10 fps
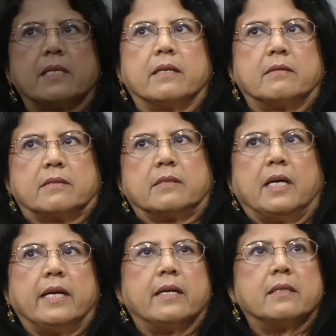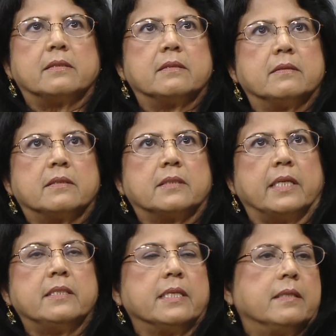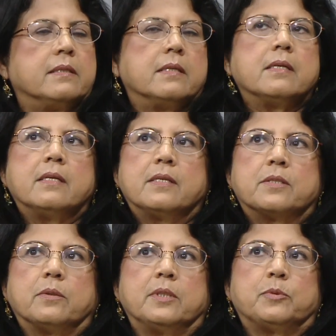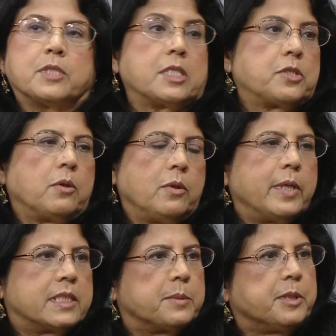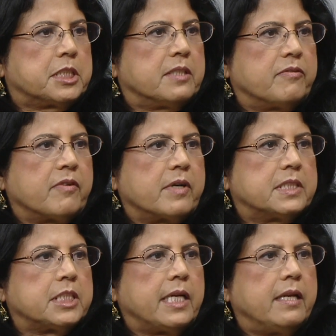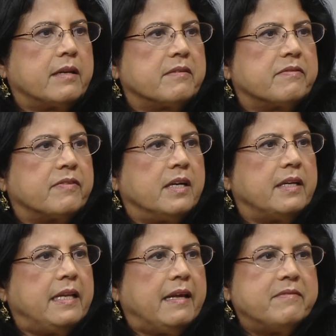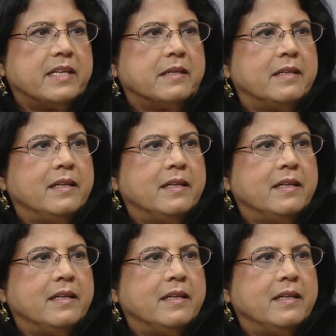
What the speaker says: that I had sent in. So it was a solo exhibition for a child of 11.